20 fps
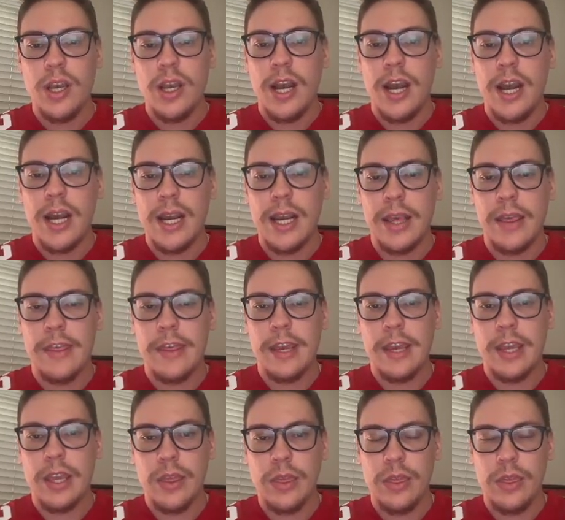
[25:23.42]
I
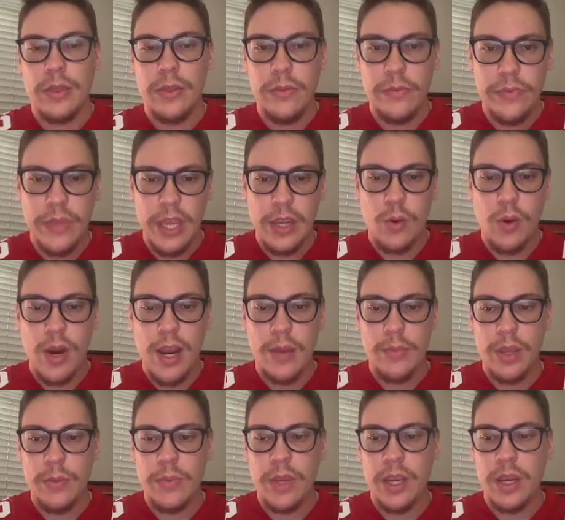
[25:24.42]
think they grab
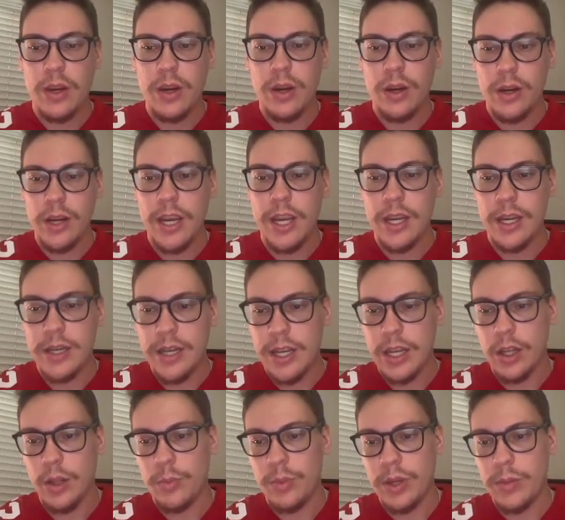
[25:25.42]
him here and
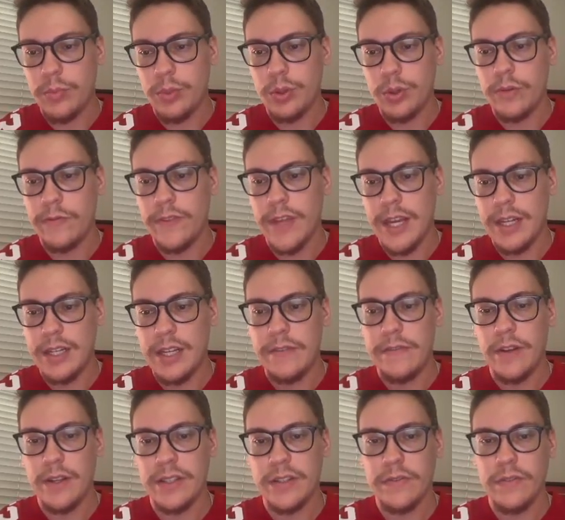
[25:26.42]
help improve that
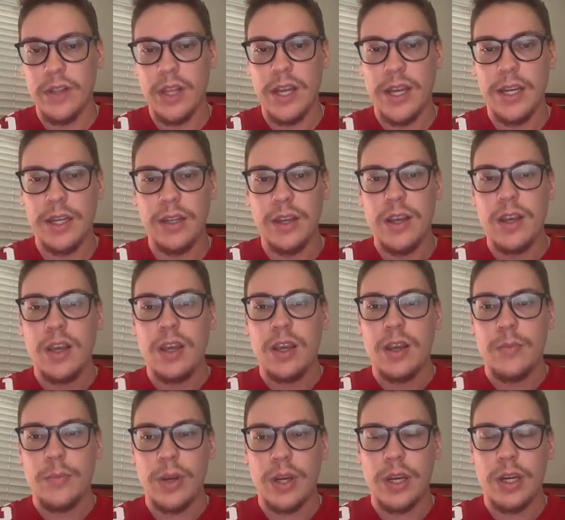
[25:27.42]
defensive line.
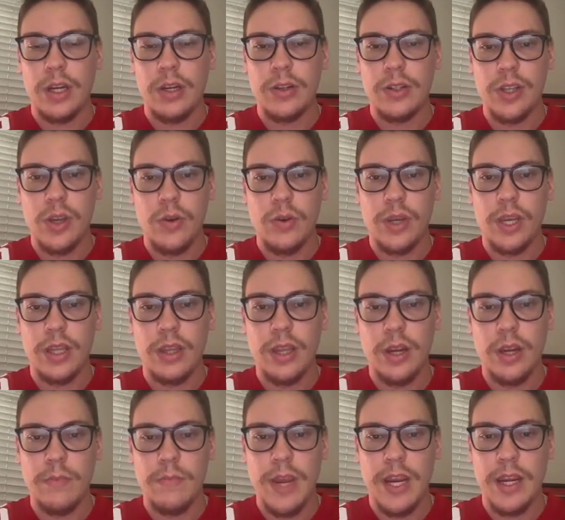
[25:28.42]
Buccaneers go get their
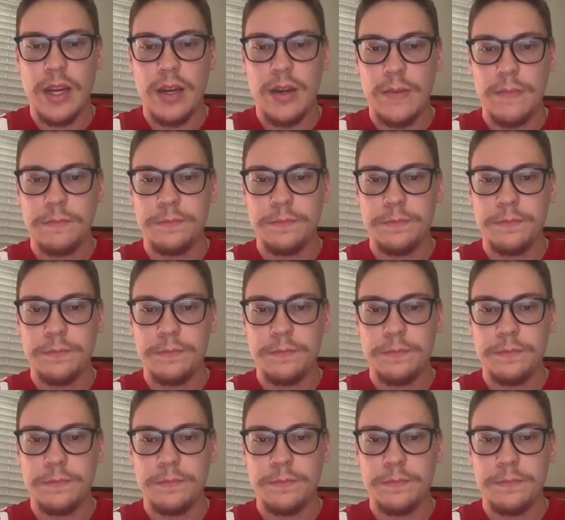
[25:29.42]
man.